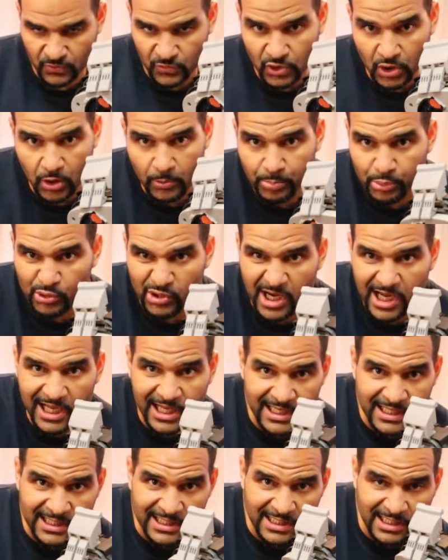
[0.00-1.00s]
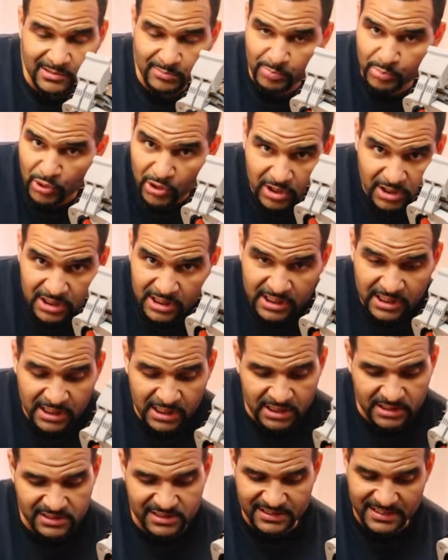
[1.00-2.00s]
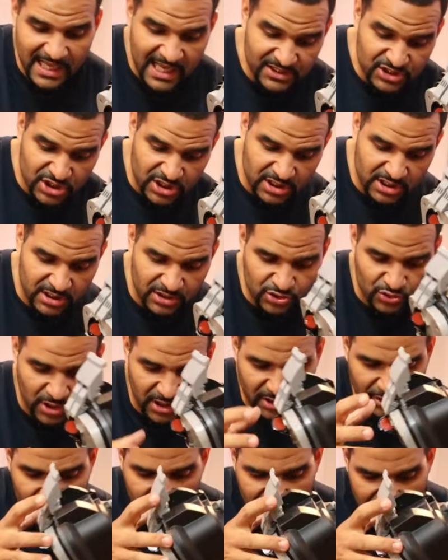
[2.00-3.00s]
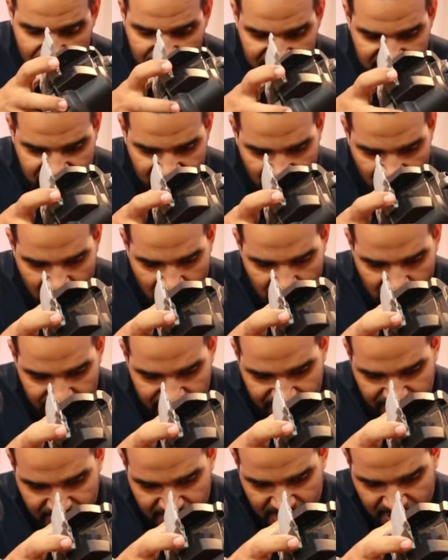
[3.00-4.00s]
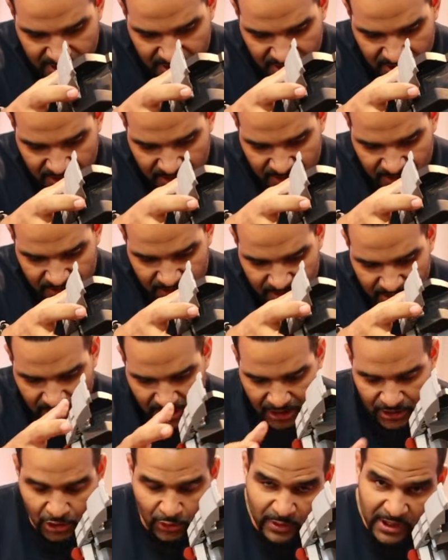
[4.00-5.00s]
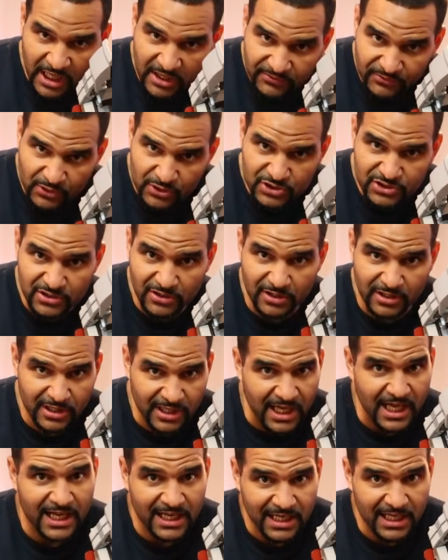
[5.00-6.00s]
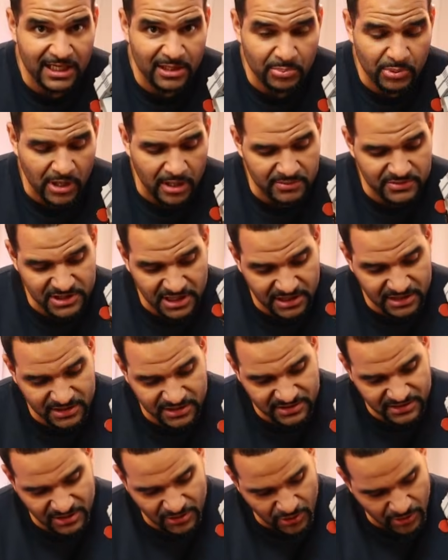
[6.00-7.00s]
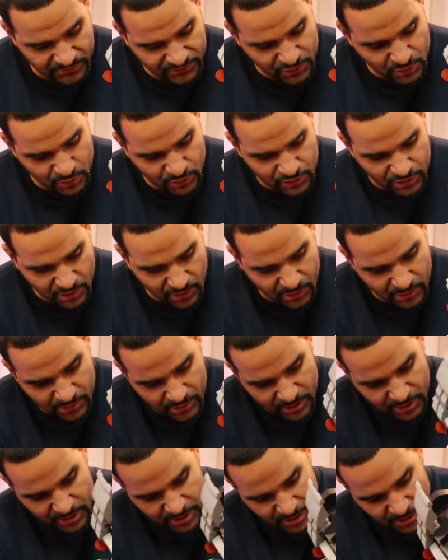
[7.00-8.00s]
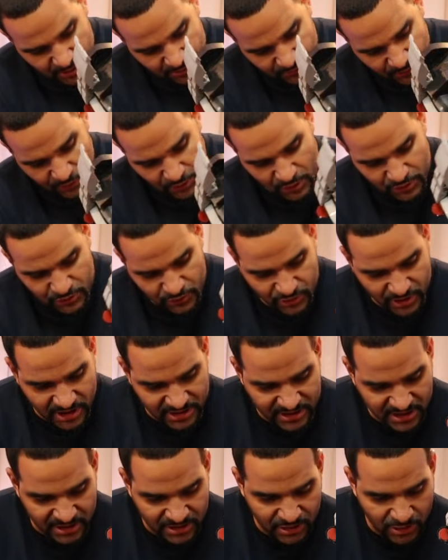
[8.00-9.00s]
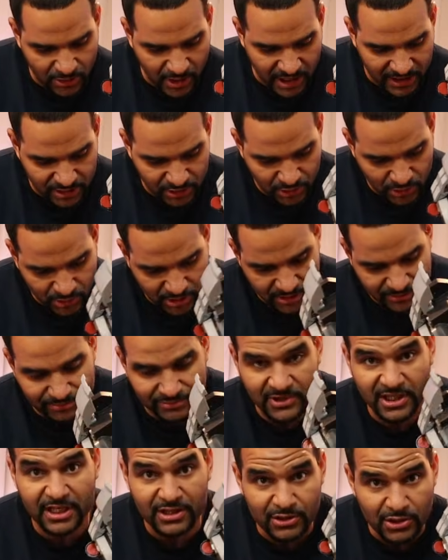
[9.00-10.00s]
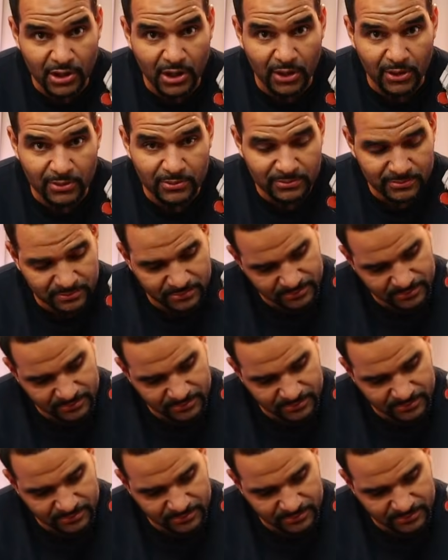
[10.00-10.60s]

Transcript: No prying and pulling and snatching and trying to grab this thing off. I know when I first started I had a lot of problems getting this thing off too, so for those of you that didn't know how to do it, there you go.